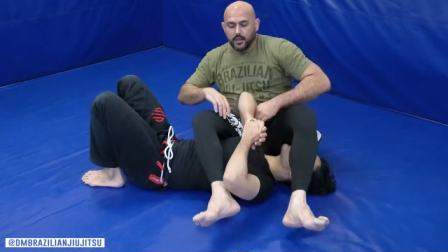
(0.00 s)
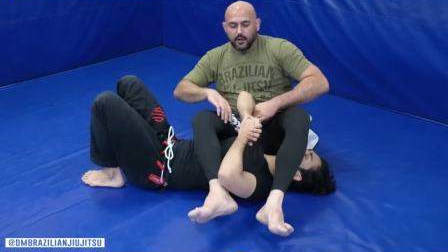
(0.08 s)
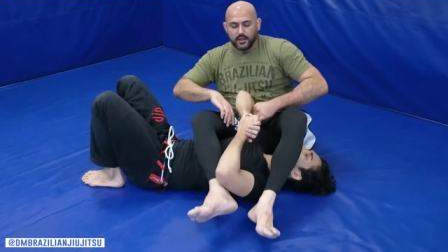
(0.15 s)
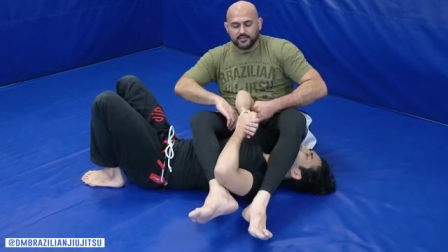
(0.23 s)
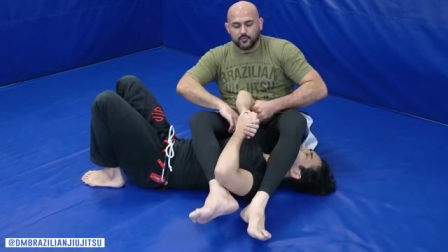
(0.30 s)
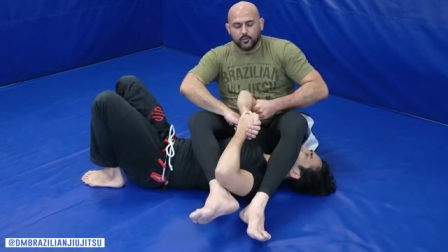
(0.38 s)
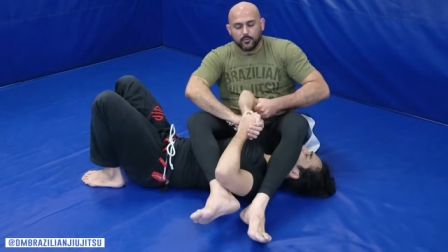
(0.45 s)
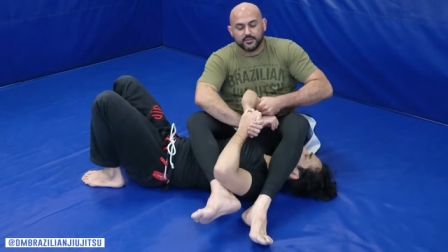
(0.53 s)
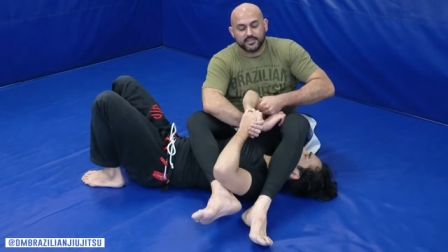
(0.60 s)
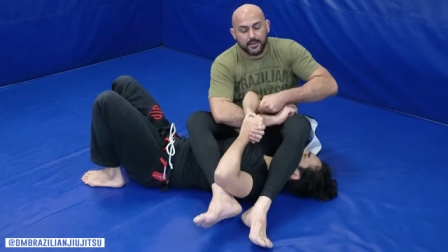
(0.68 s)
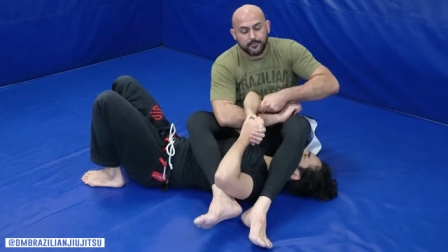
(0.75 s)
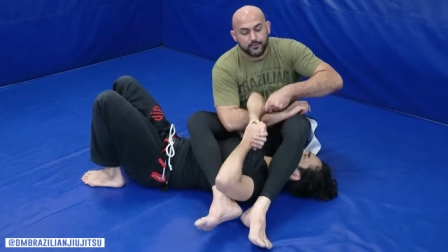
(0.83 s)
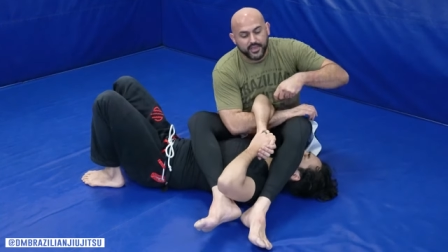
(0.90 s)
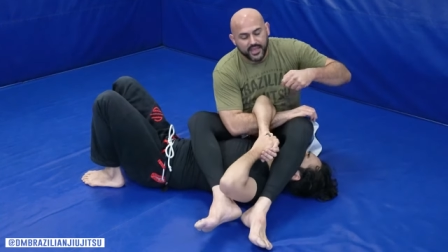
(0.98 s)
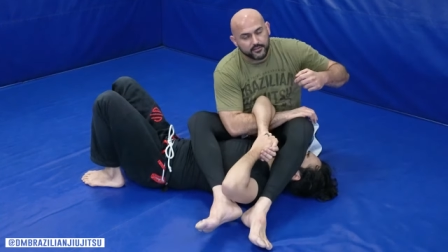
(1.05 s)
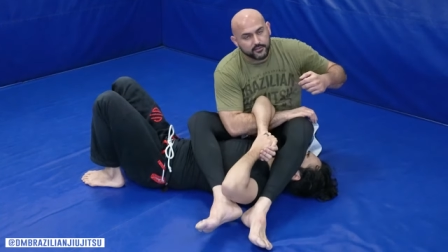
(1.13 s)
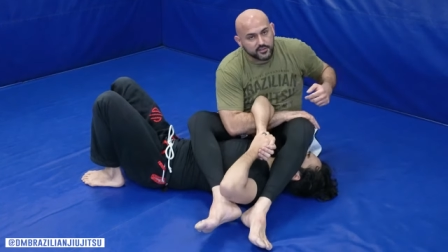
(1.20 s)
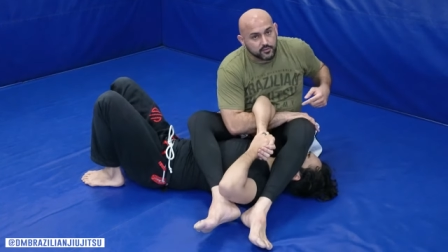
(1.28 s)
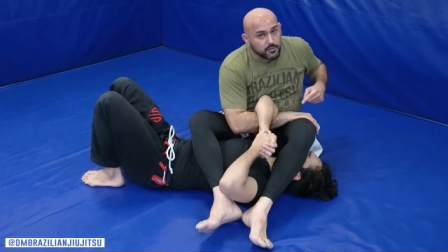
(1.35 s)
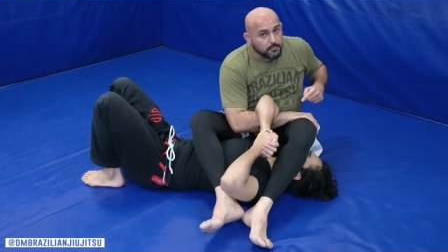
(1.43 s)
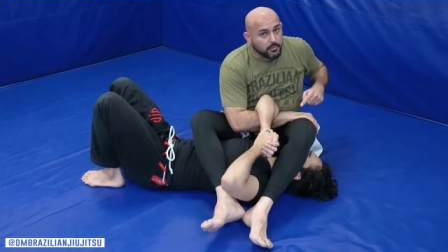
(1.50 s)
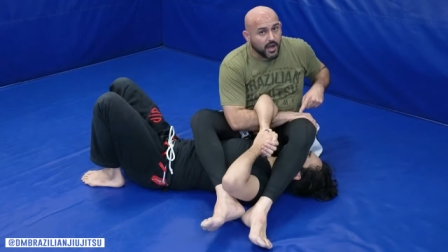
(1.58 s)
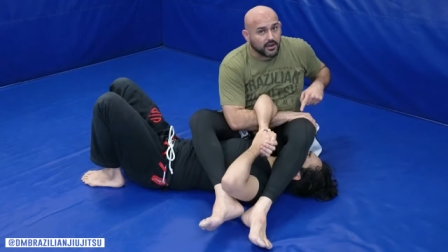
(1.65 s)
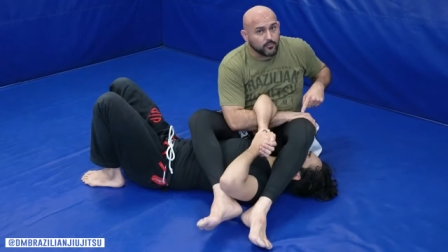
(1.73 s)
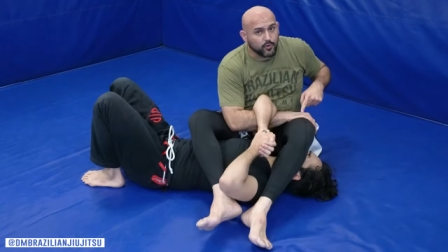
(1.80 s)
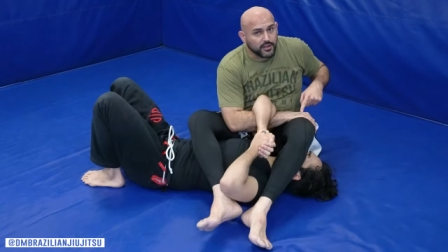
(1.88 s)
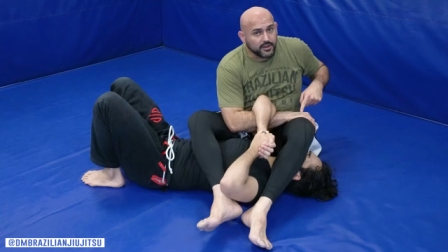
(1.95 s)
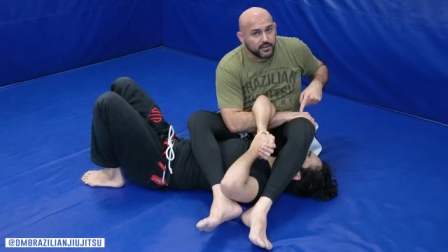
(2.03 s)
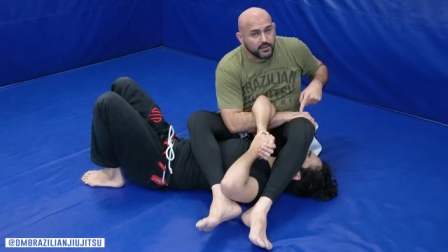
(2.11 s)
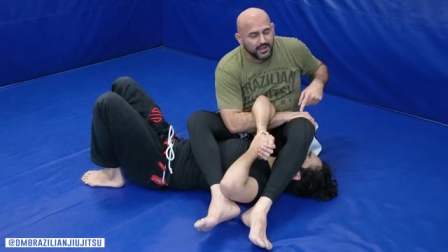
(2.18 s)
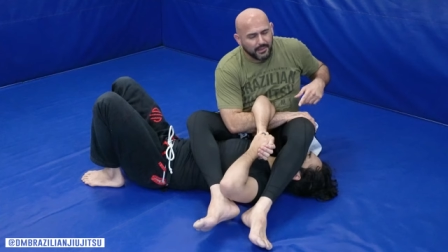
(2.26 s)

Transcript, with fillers: All right, so one more time. You can't do this with the bottom one.